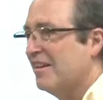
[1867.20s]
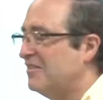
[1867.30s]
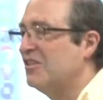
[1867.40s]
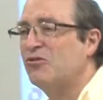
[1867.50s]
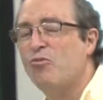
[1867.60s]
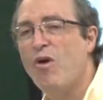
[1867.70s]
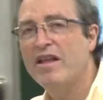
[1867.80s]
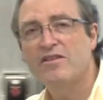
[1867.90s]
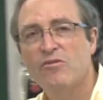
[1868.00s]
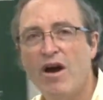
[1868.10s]
It just
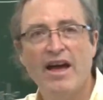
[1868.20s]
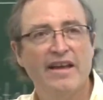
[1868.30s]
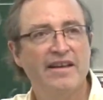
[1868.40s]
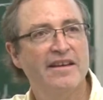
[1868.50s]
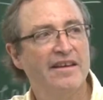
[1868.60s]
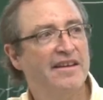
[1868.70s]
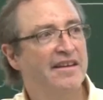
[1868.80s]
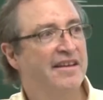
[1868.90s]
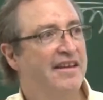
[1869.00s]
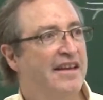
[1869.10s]
went away
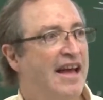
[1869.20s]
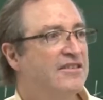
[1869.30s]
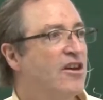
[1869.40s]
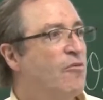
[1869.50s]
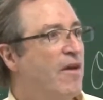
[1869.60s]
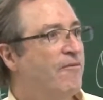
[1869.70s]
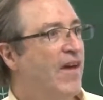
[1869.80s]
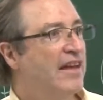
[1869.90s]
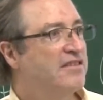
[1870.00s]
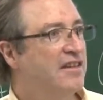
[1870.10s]
as I went
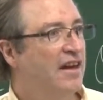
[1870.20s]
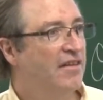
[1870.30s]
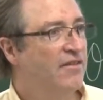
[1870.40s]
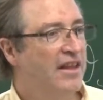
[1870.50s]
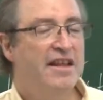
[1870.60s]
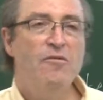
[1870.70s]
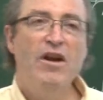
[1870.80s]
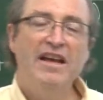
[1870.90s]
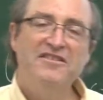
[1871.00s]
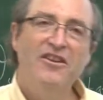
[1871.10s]
fast enough. And then
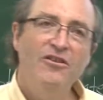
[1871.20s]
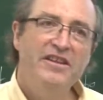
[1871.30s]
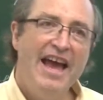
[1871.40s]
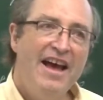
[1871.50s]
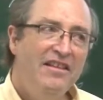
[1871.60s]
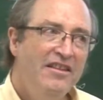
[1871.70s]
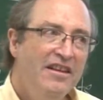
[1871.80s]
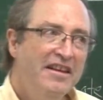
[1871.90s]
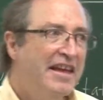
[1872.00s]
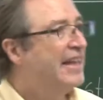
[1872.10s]
when I slowed down,
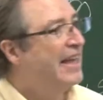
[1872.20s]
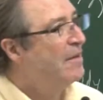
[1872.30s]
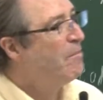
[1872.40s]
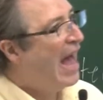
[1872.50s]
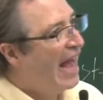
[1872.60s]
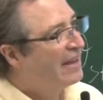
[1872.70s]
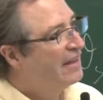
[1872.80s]
it came back.